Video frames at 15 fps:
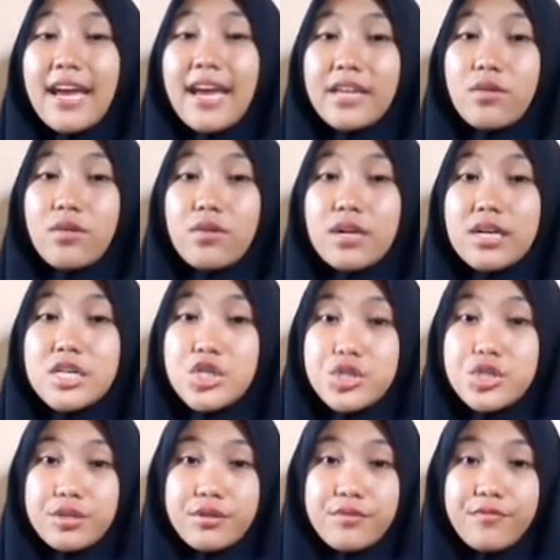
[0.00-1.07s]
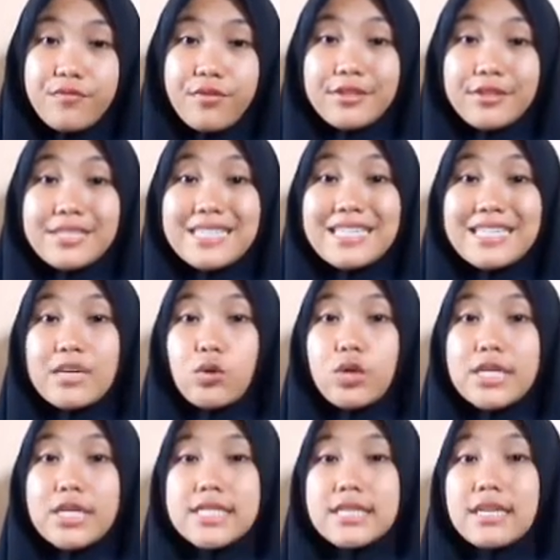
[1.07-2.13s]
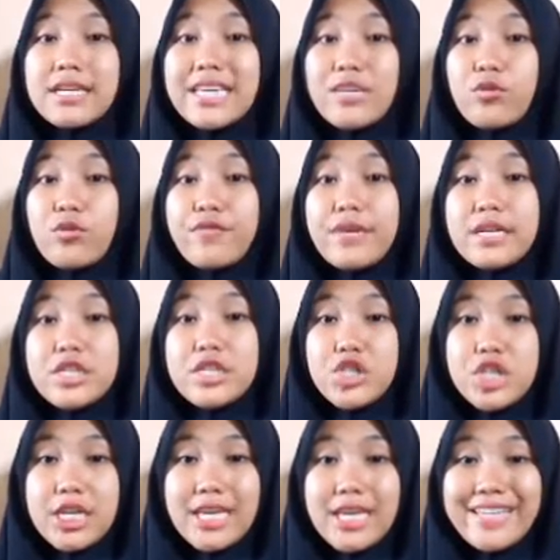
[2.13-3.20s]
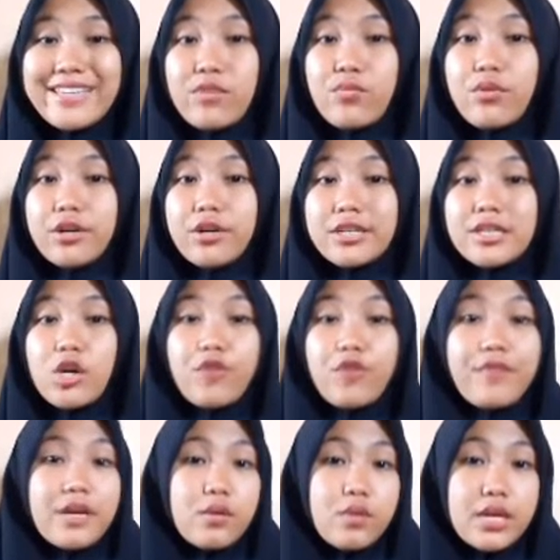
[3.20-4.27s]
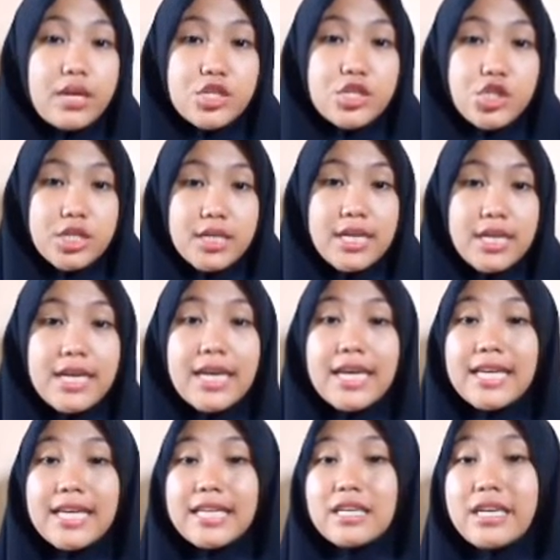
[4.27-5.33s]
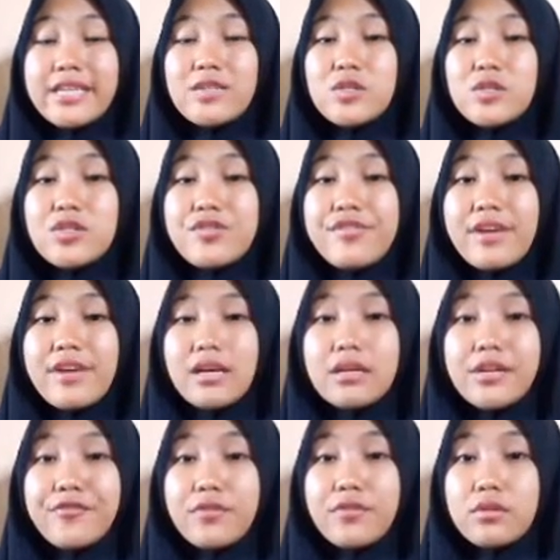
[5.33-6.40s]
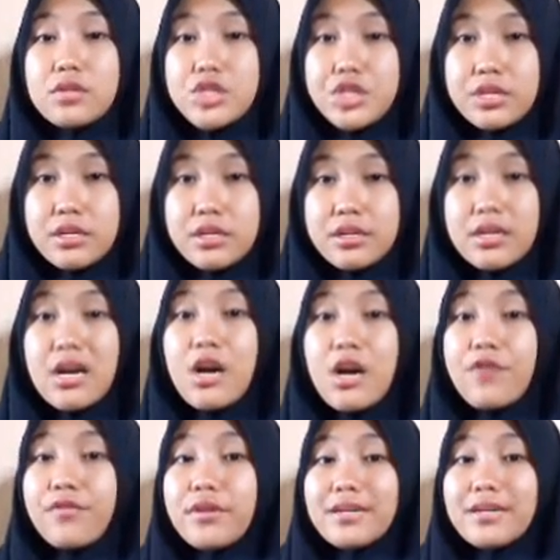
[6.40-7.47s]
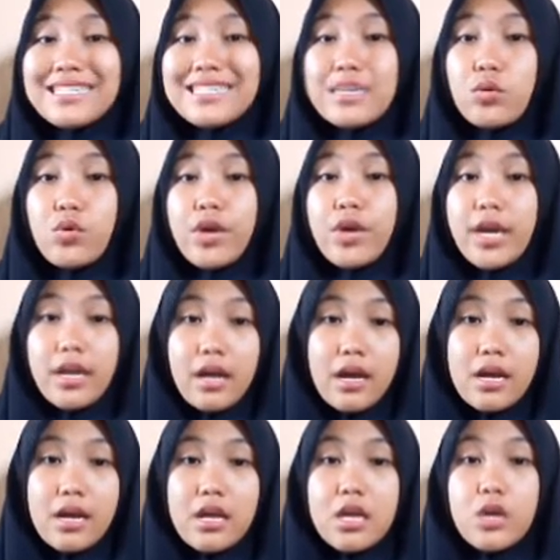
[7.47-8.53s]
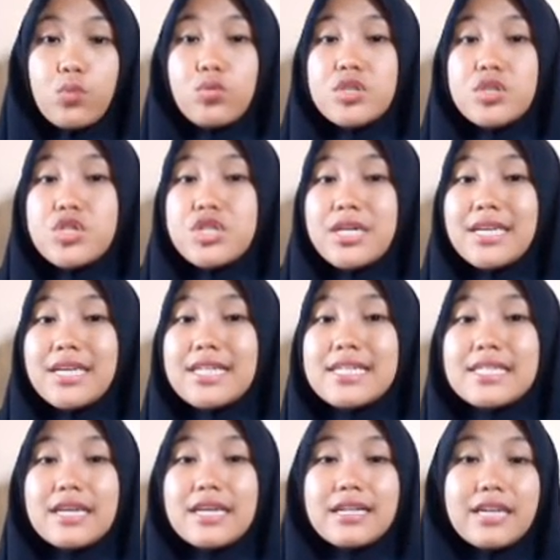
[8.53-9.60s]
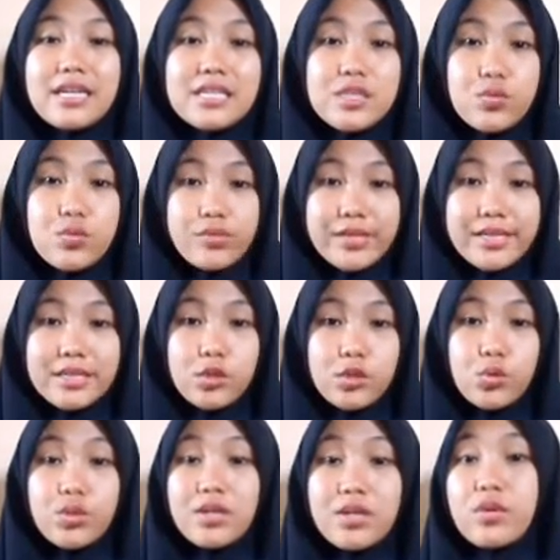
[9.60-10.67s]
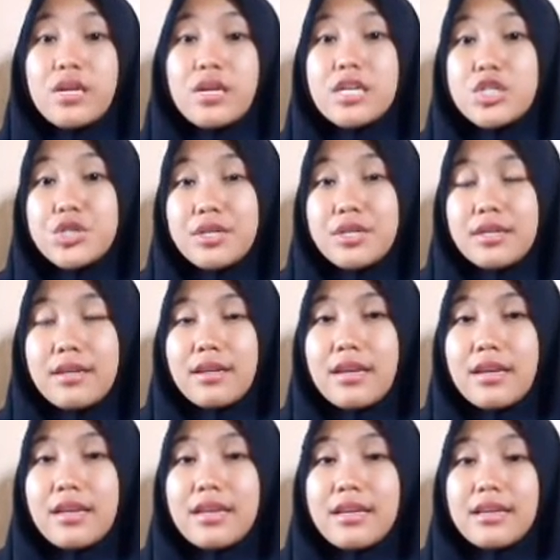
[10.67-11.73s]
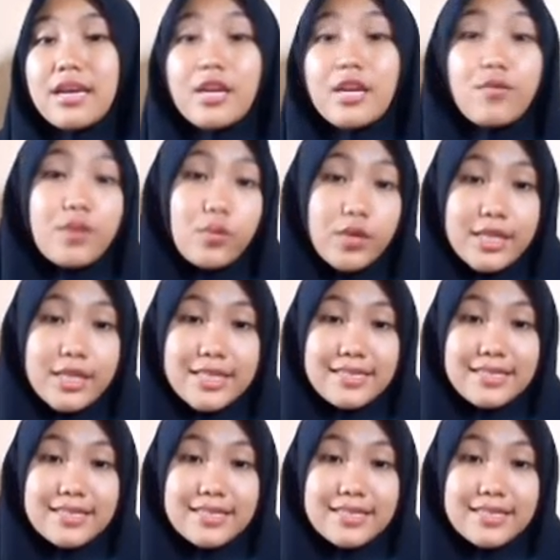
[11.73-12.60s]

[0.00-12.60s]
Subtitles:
Education 4.0 is an innovation in the world of education in the Industrial Revolution 4.0 era, which is an answer to the question, can we do it?